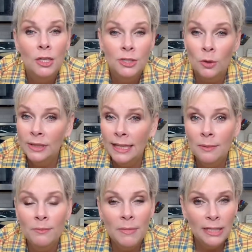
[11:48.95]
Don't let
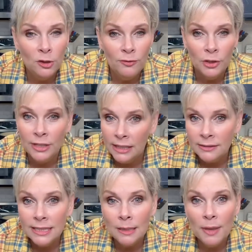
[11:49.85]
him make you feel
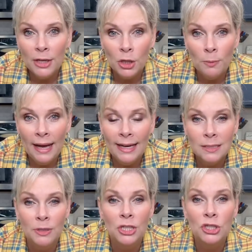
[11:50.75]
guilty about your
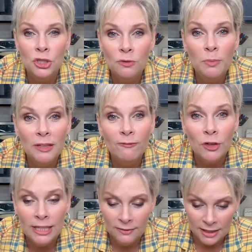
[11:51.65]
past because you've been
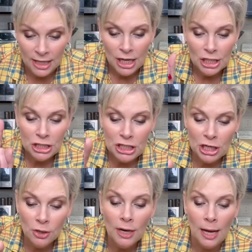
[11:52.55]
forgiven.
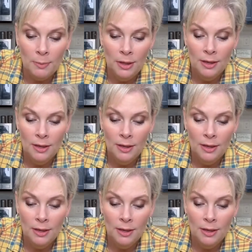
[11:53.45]
Cheer up.